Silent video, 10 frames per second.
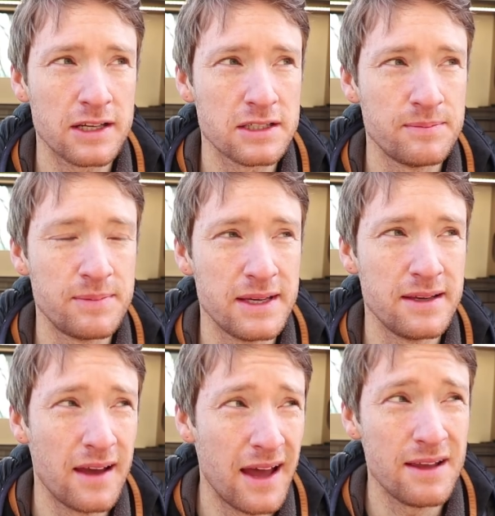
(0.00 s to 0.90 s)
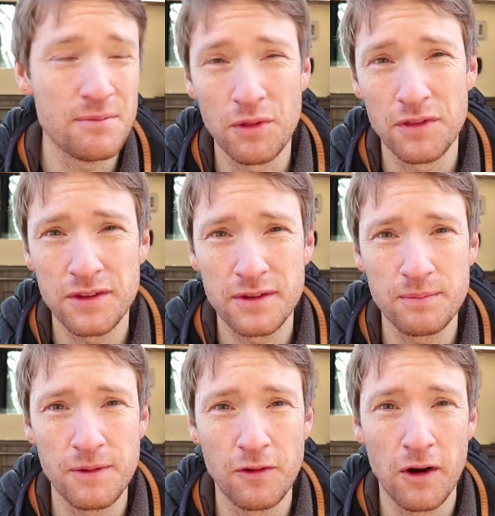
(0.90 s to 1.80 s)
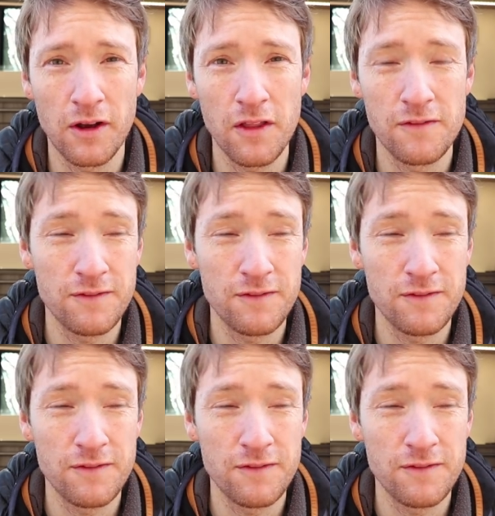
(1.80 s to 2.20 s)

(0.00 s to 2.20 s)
actually be eight months before I got there.